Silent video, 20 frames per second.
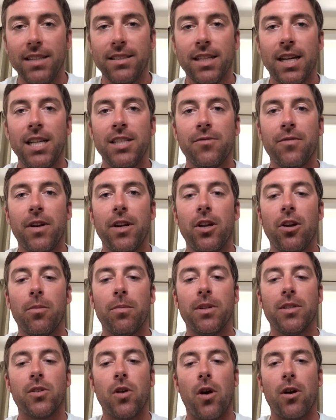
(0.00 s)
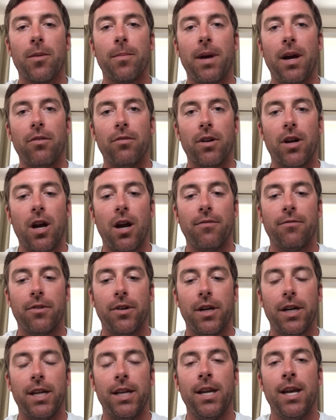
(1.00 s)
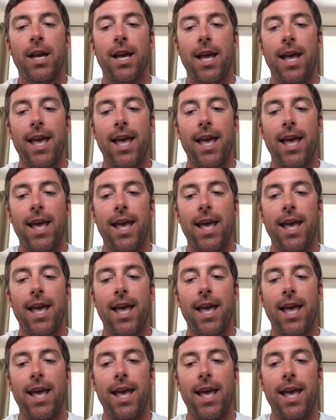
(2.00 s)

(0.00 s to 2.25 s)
In today's video, I'm going to talk about recovery